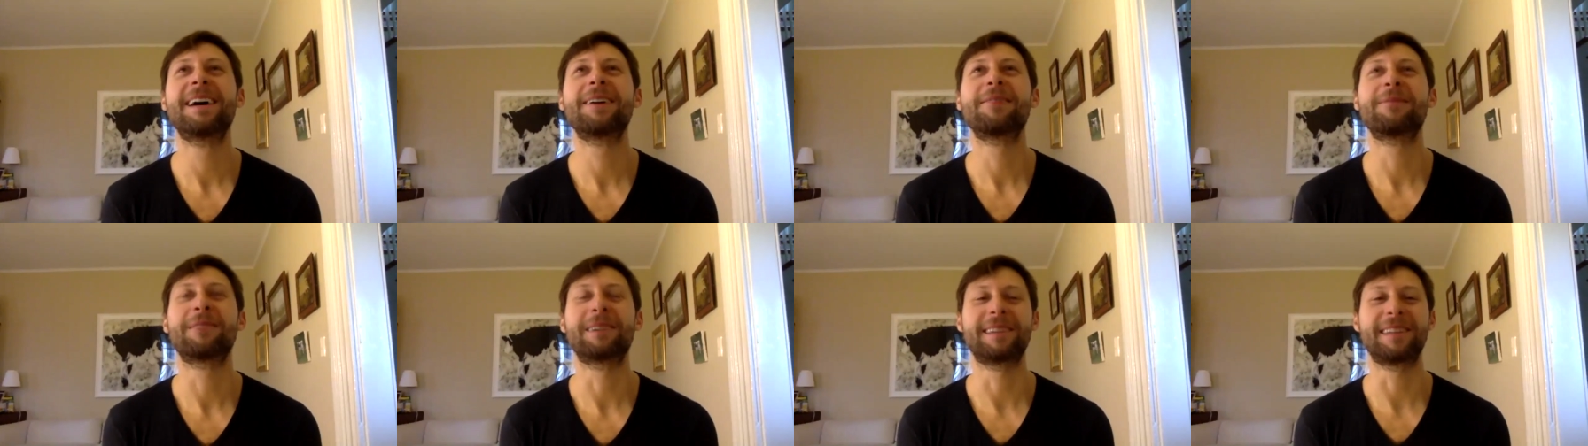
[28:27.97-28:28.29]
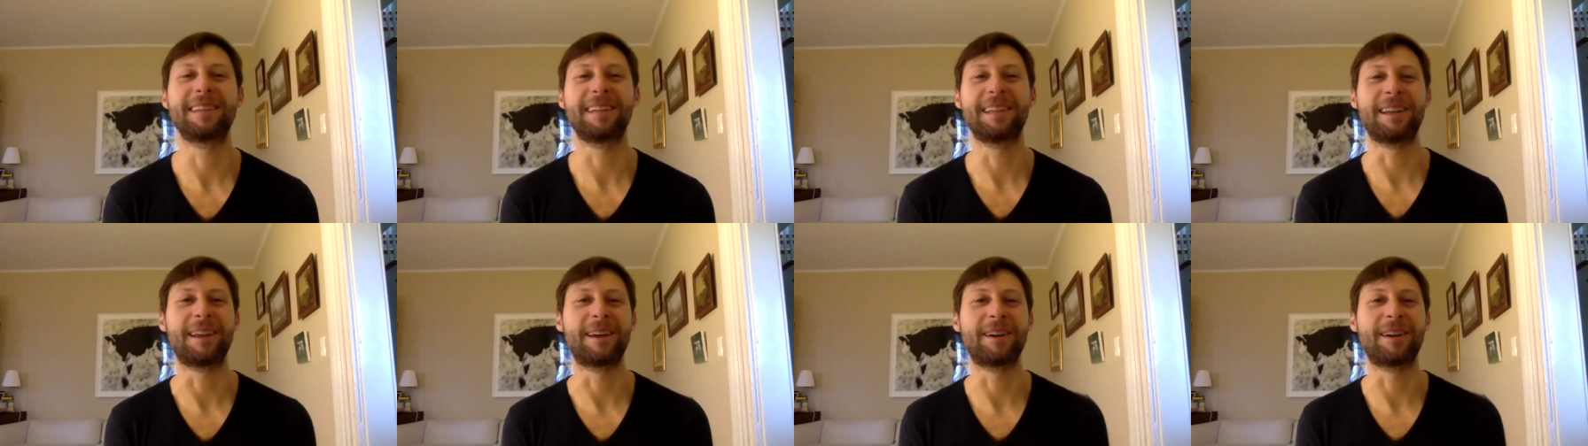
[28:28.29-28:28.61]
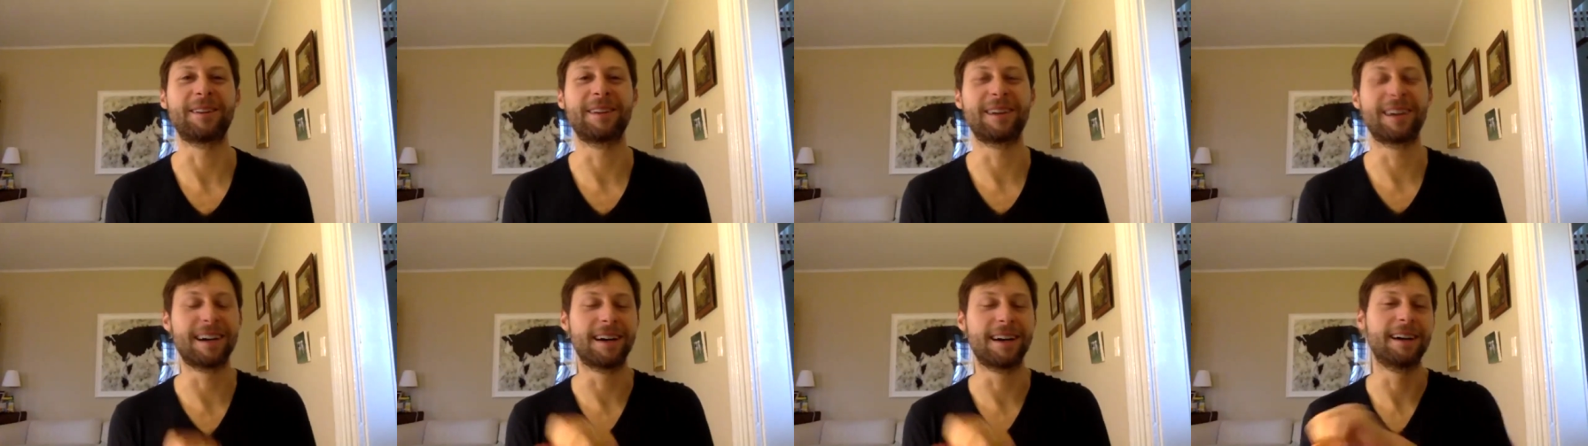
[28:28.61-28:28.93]
with, you know,
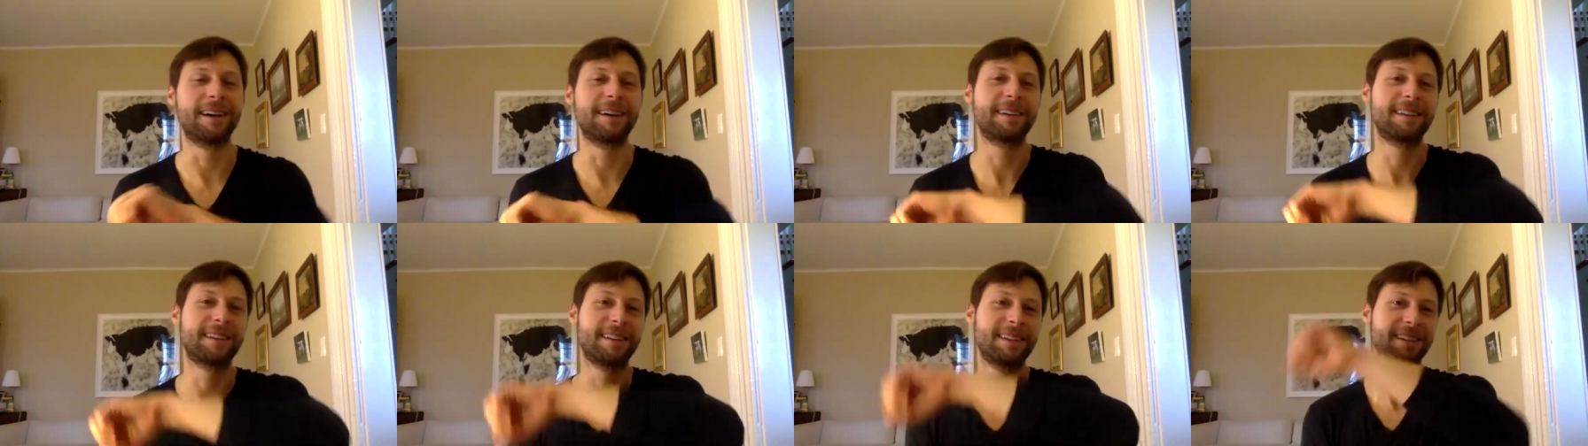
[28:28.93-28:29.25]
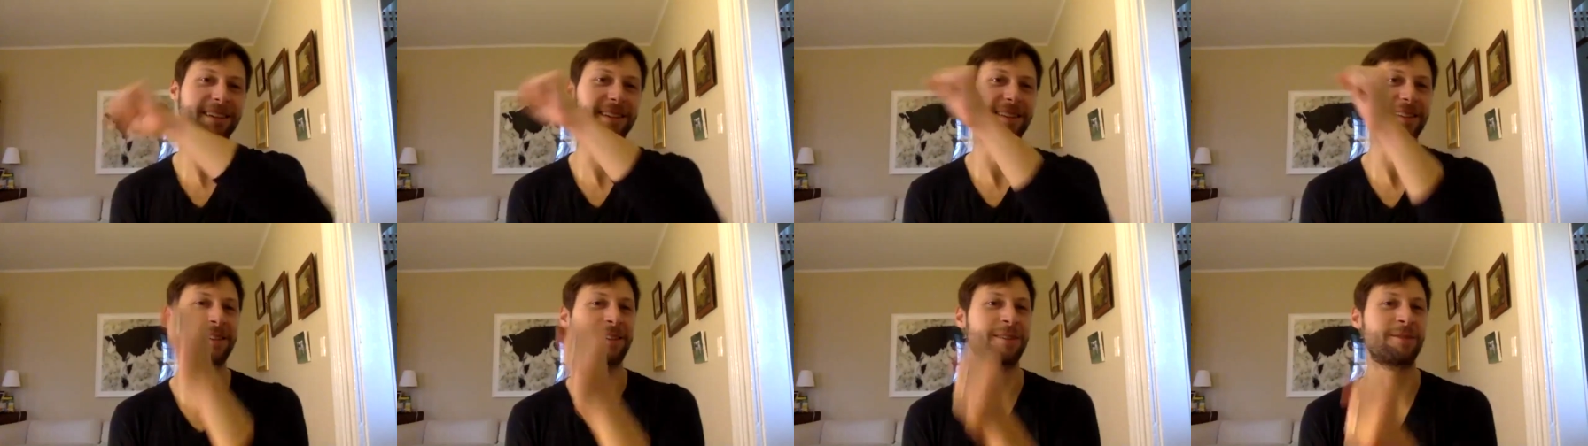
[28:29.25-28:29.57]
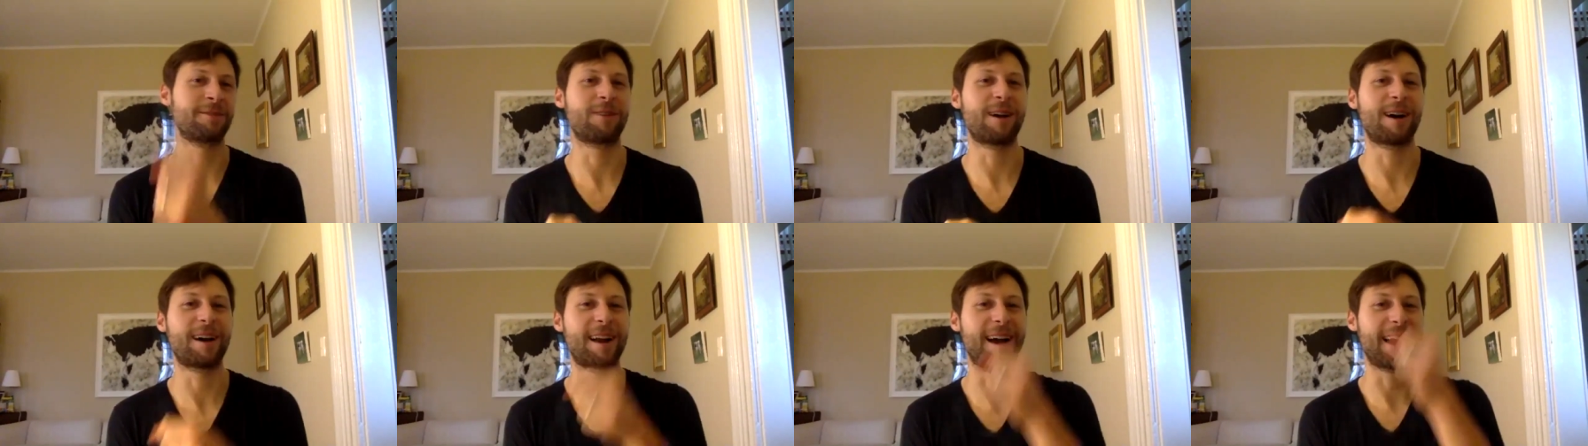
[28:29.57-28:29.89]
the
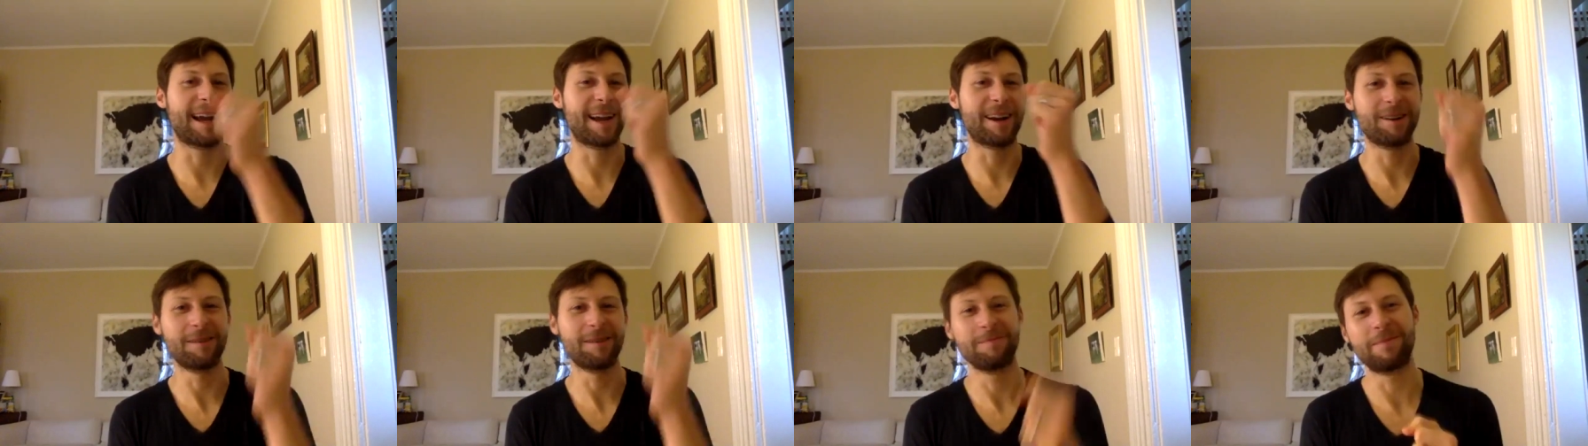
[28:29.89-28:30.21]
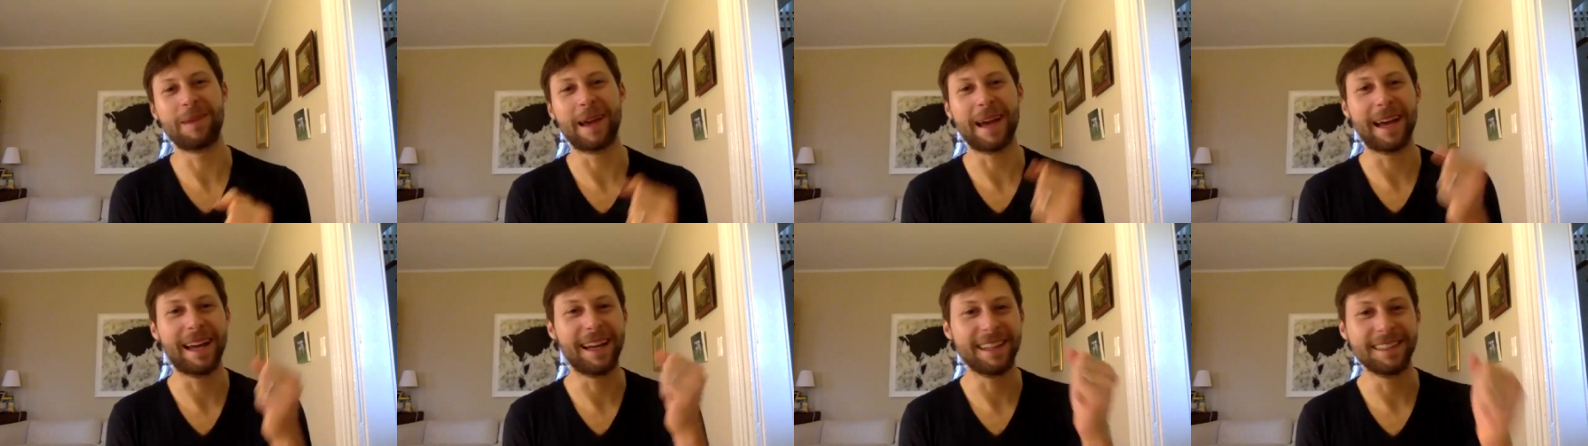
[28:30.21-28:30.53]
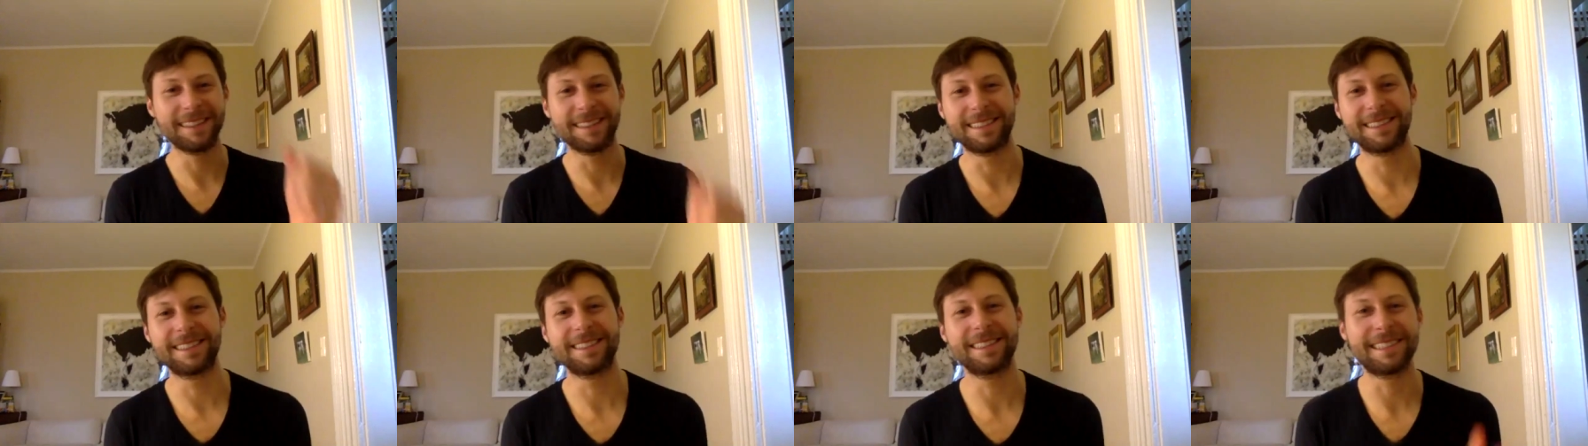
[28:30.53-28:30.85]
wrought iron
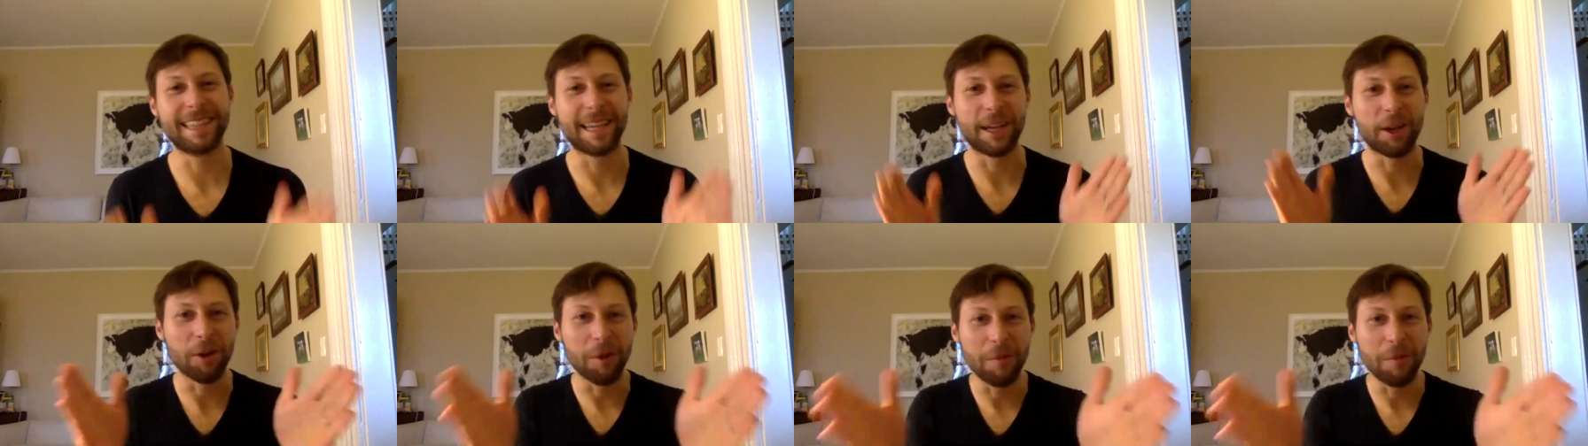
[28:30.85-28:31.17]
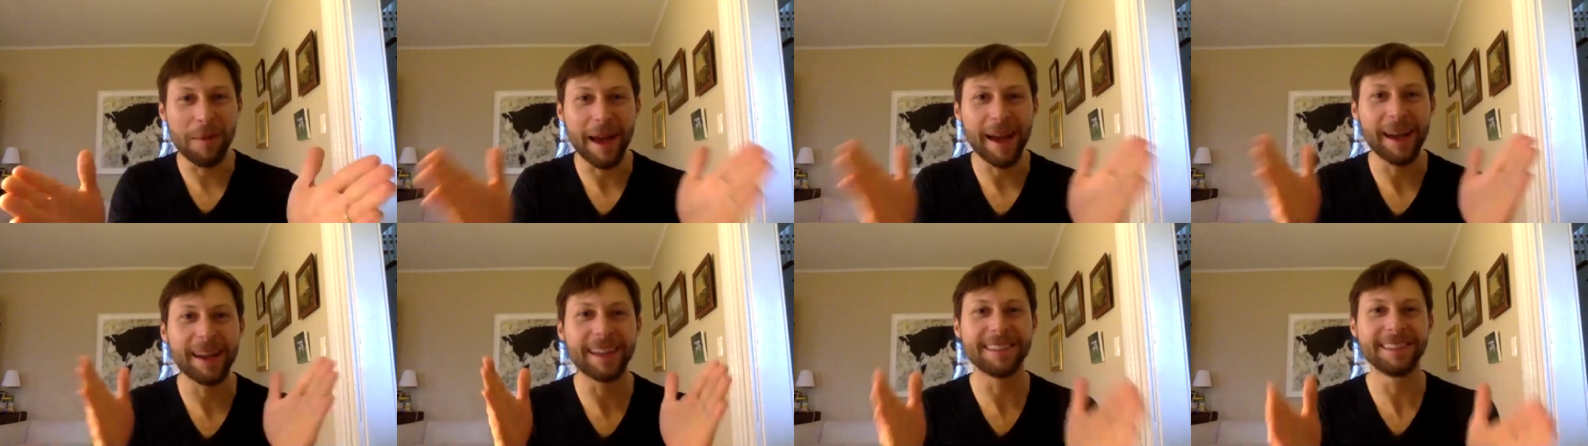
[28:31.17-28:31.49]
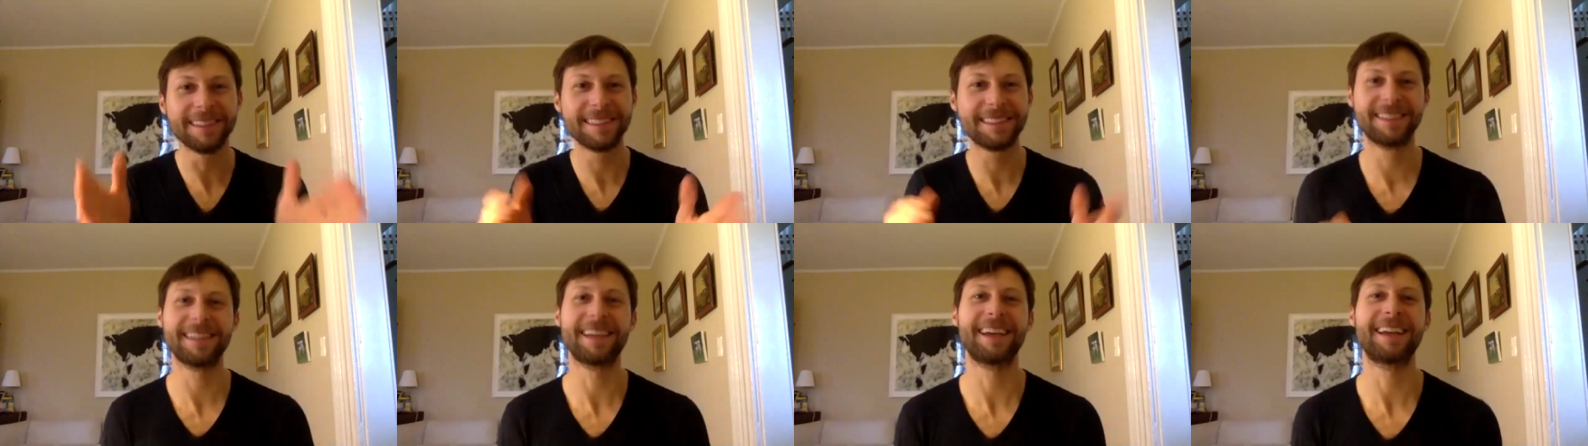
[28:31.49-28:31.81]
beds, single
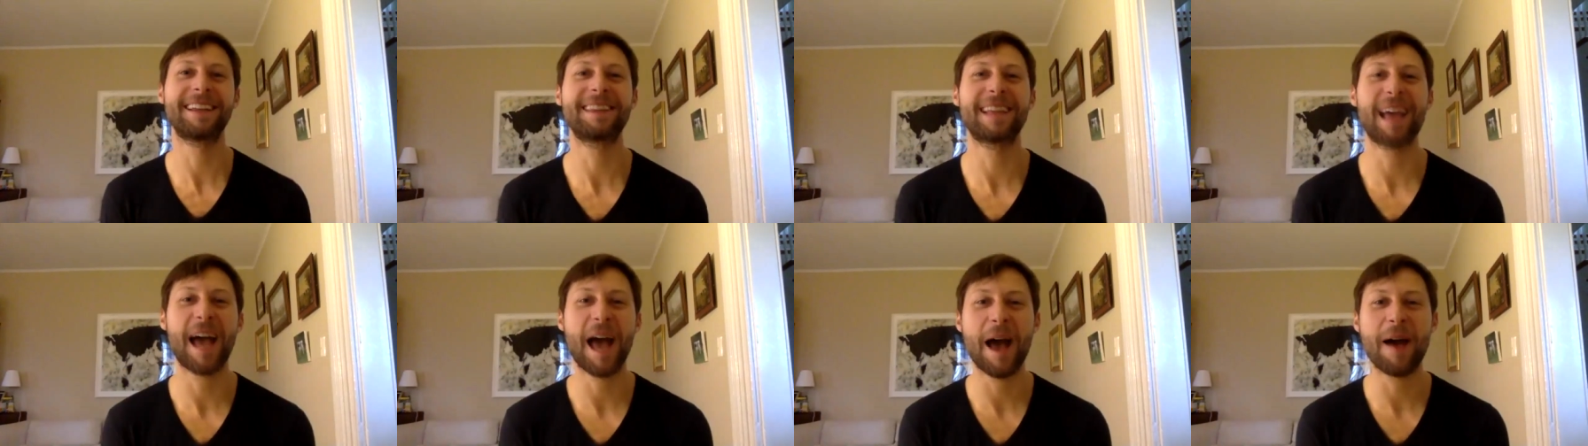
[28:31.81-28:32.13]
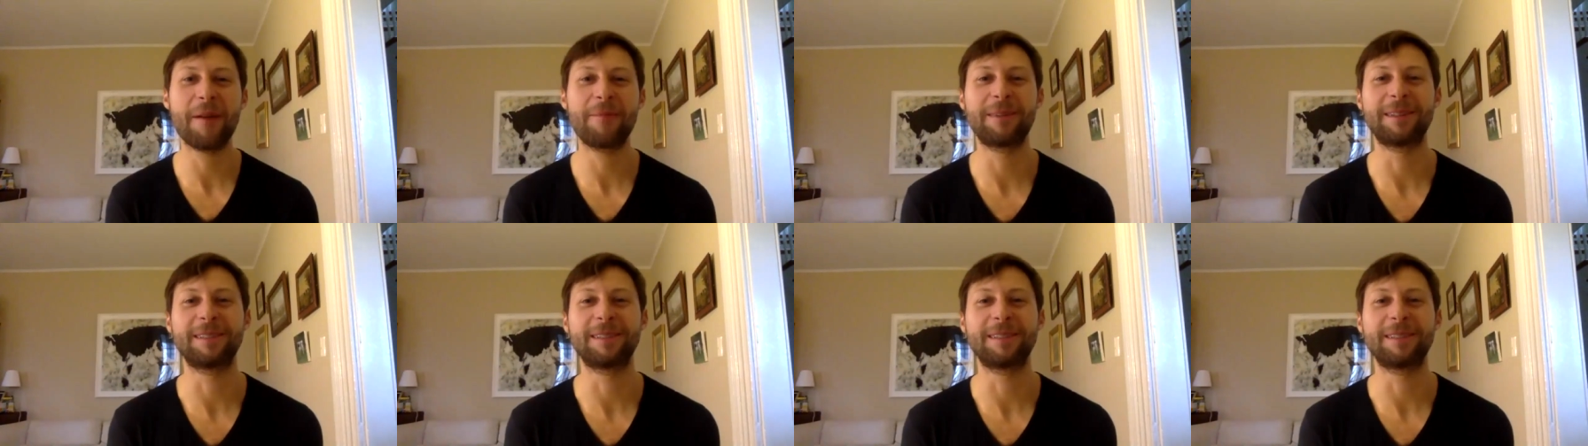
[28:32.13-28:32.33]
beds in them.